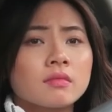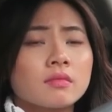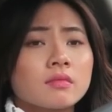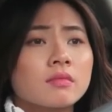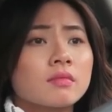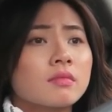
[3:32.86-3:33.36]
New
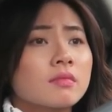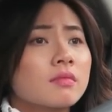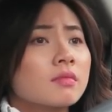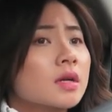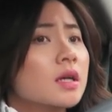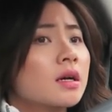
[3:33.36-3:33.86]
followers.
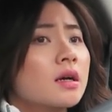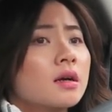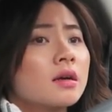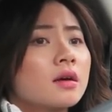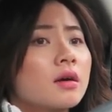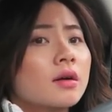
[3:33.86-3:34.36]

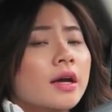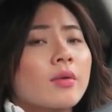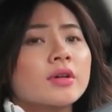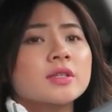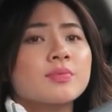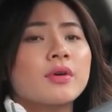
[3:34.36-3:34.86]
Okay,
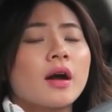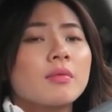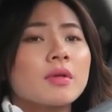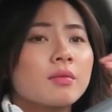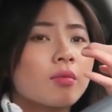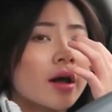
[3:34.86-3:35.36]
what's the
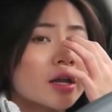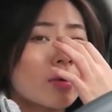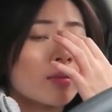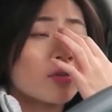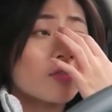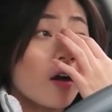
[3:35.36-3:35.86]
problem? Why do you
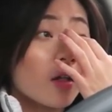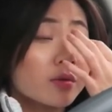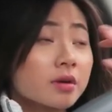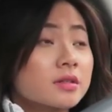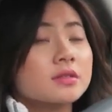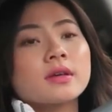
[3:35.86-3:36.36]
want more followers?